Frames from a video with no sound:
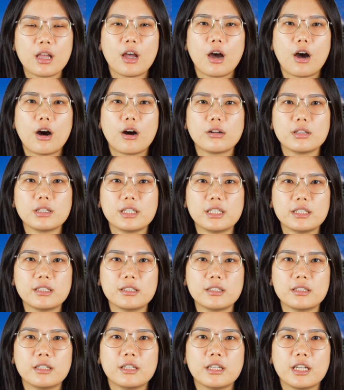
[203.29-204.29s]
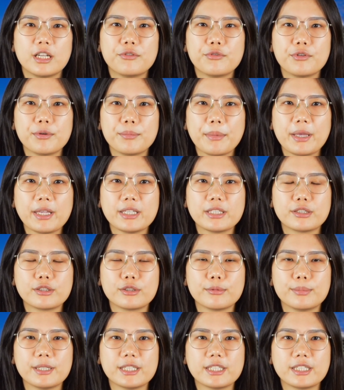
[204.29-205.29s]
All in, it remains
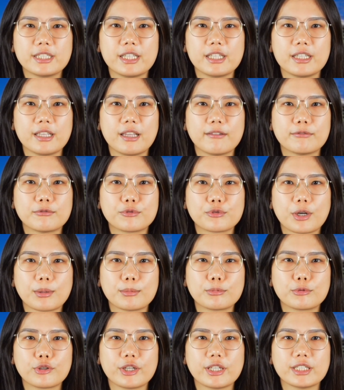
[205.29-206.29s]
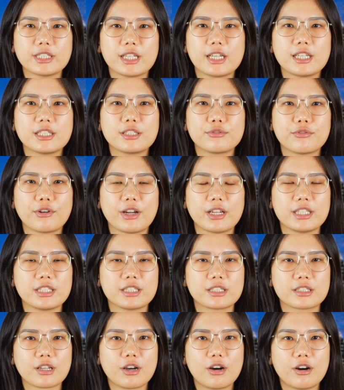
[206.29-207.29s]
to be seen if Trump trades has run
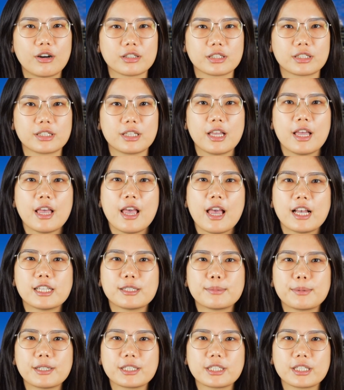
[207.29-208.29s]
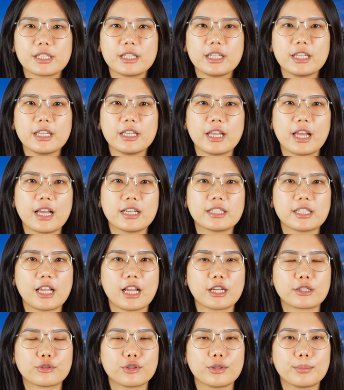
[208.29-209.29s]
its course, especially as
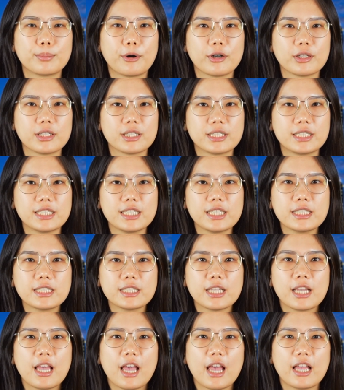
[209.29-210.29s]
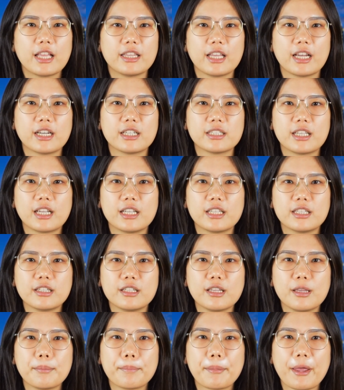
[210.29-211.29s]
actual policies and their
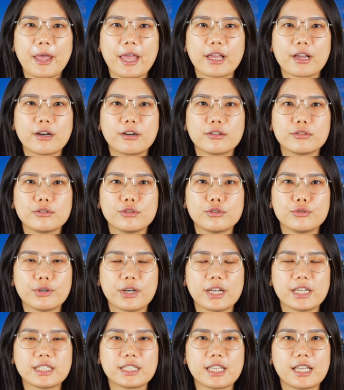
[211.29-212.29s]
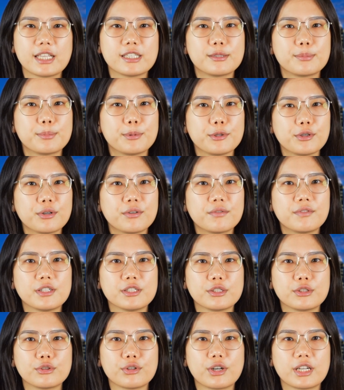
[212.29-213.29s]
attendant impact on US and
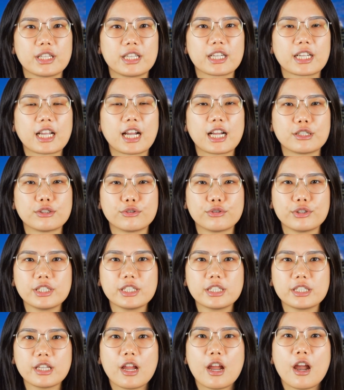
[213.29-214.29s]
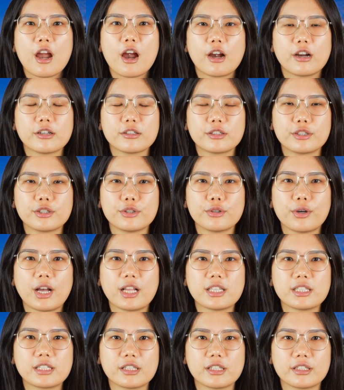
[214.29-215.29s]
spillovers to other countries are still
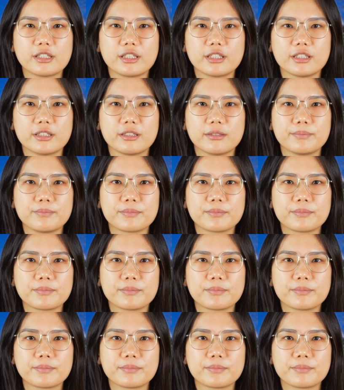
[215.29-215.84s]
uncertain.